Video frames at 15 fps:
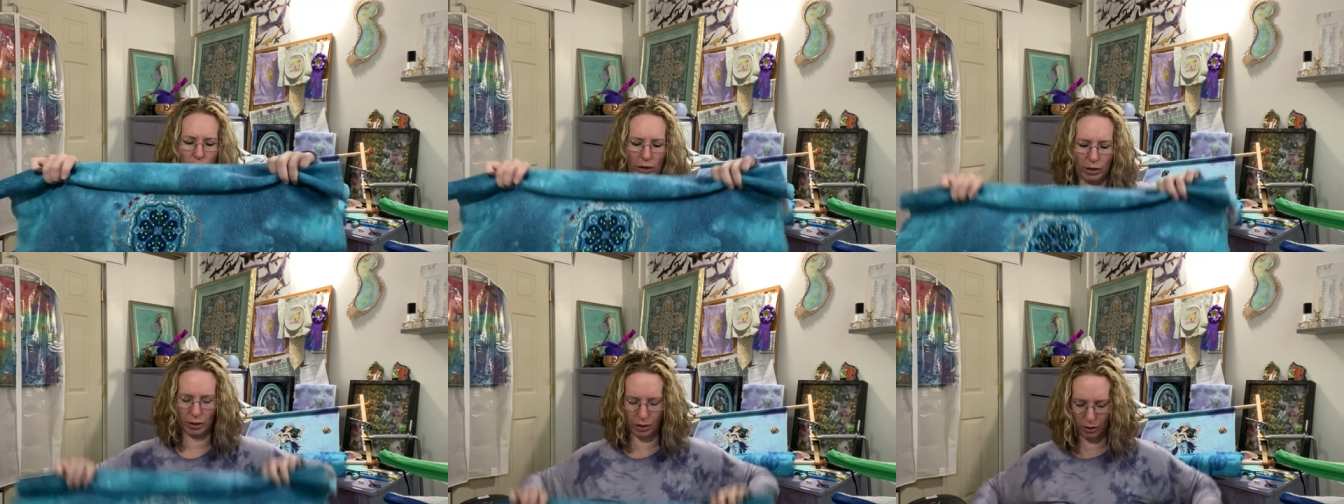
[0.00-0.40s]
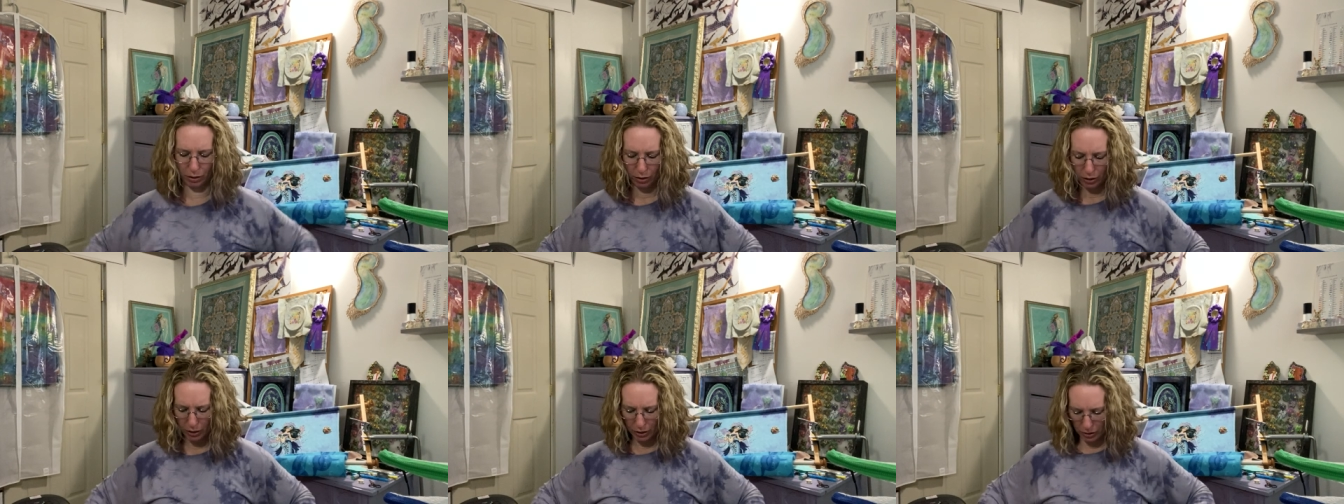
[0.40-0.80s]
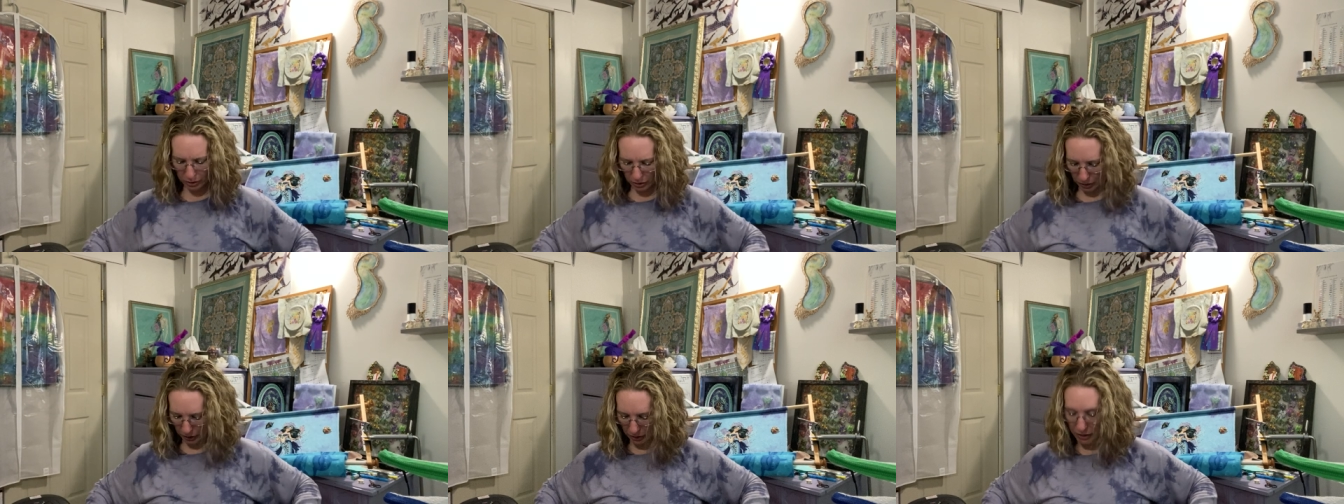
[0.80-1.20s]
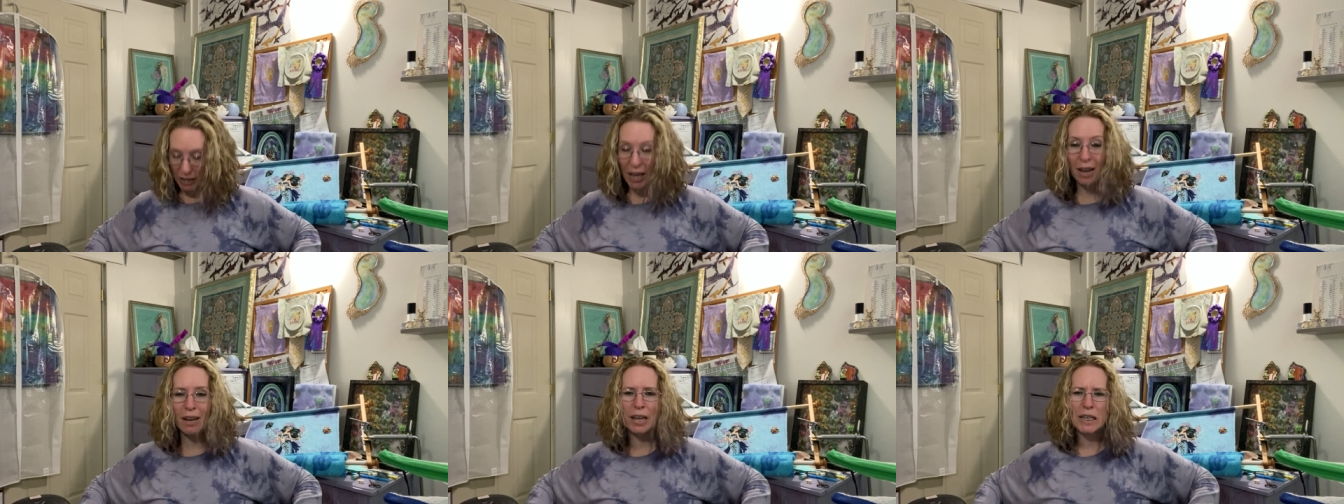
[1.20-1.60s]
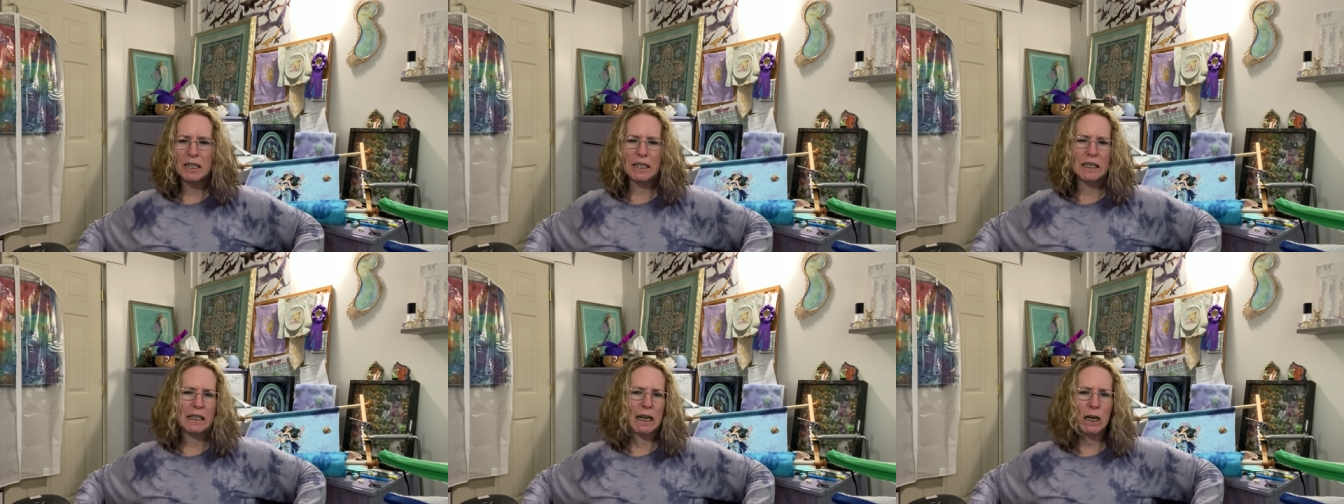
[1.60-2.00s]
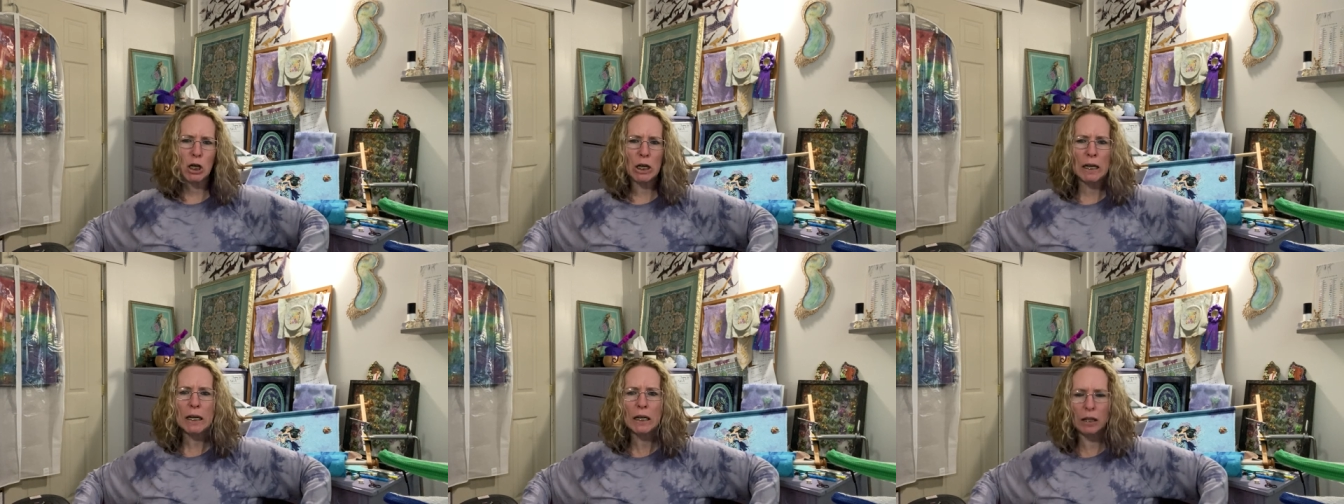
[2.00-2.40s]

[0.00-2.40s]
like it's like, is that necessary?